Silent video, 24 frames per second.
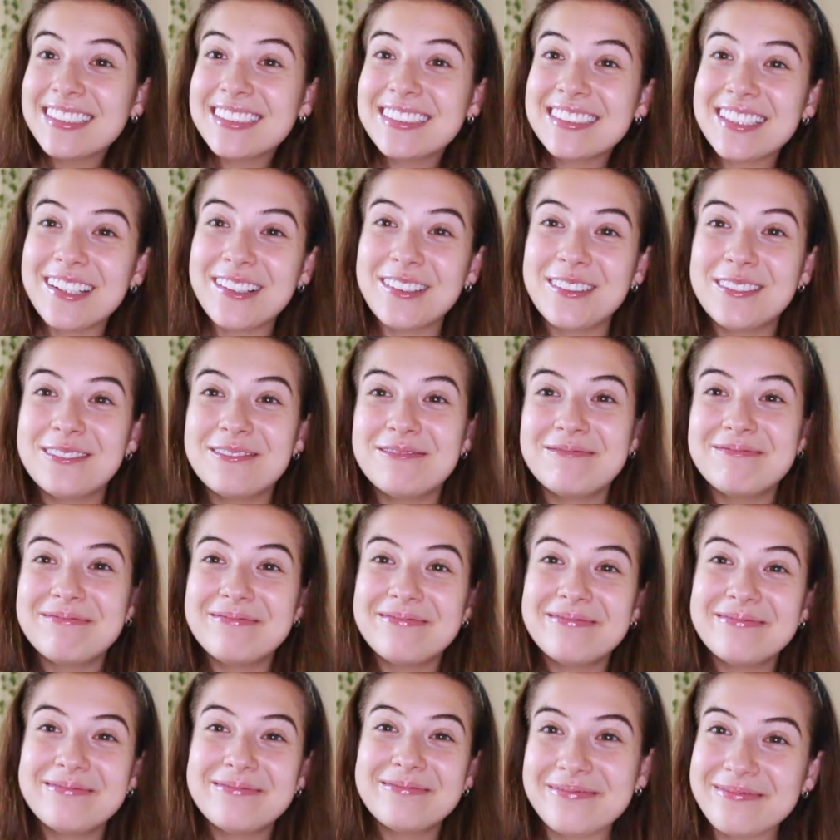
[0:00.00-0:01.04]
So
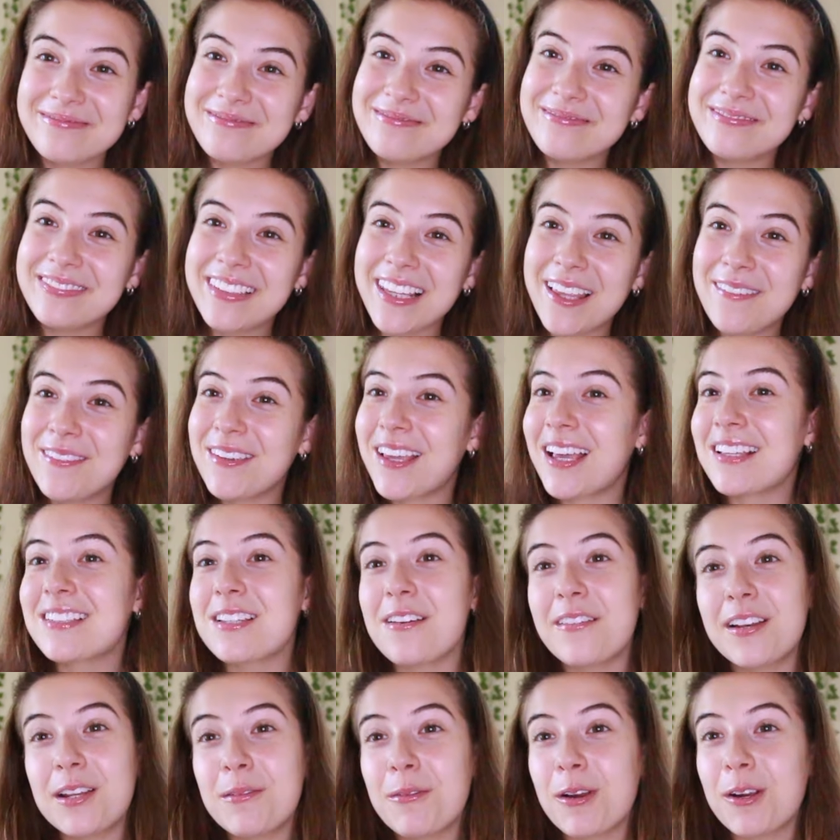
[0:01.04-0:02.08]
if you guys
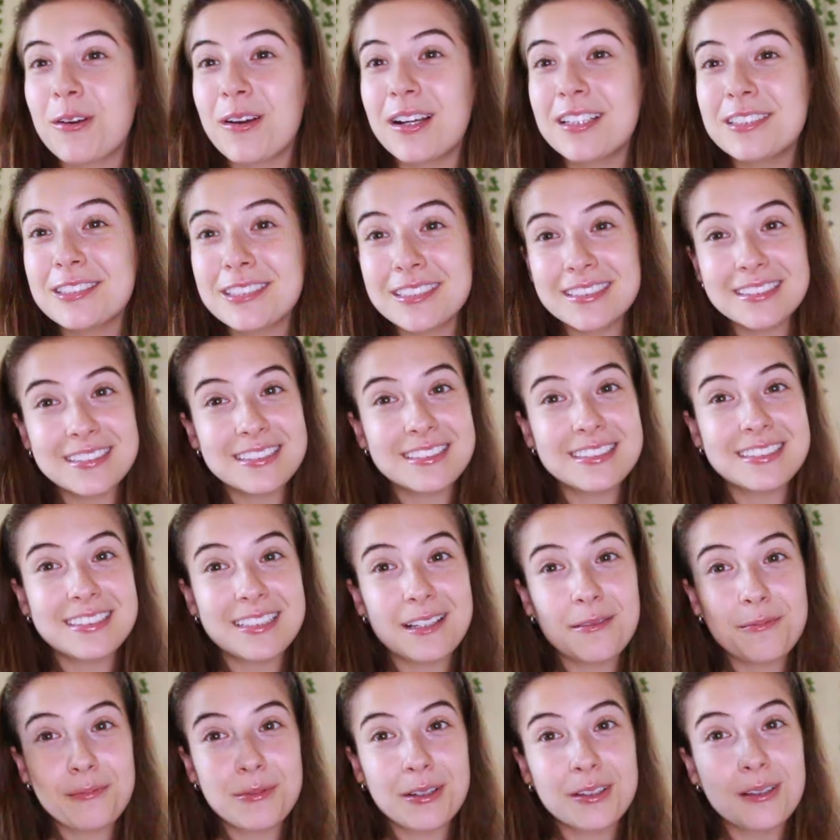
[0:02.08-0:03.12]
have any more
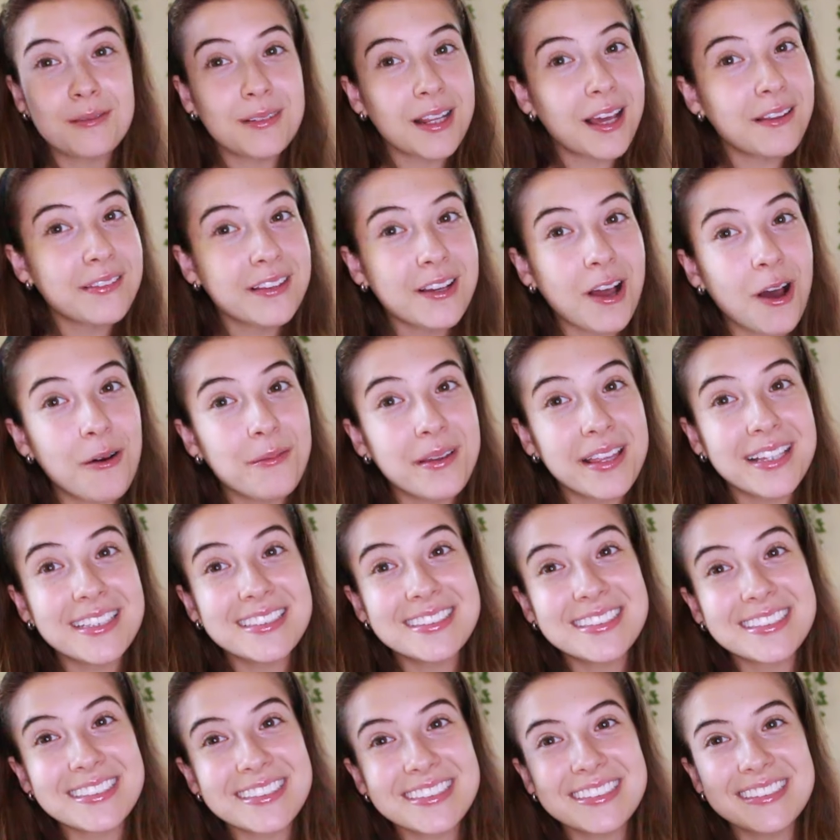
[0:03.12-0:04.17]
questions, put them down in the
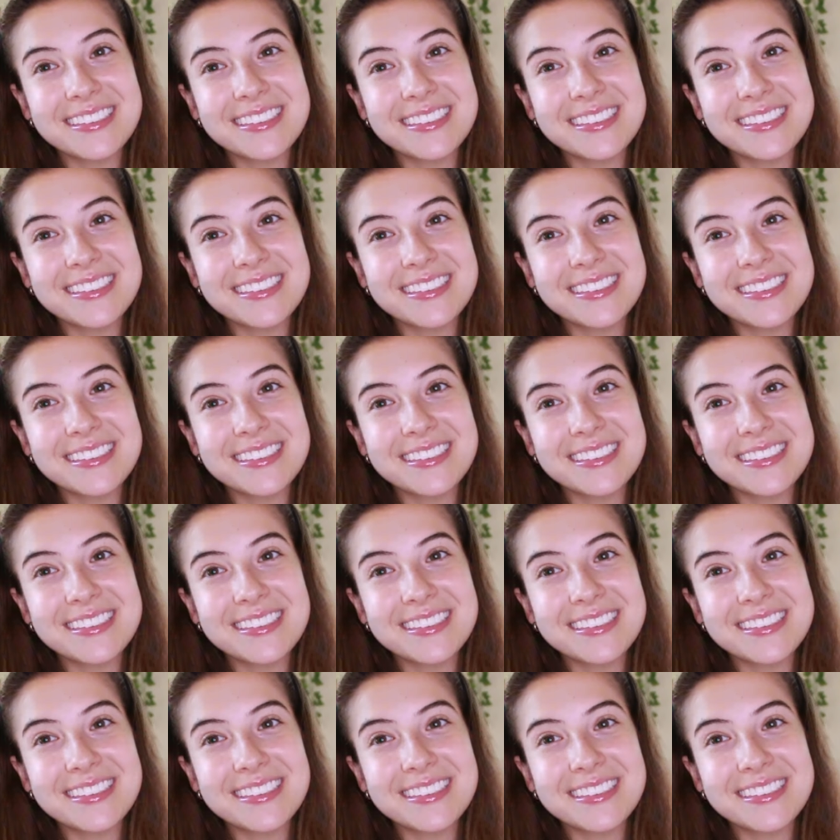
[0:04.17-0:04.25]
comments.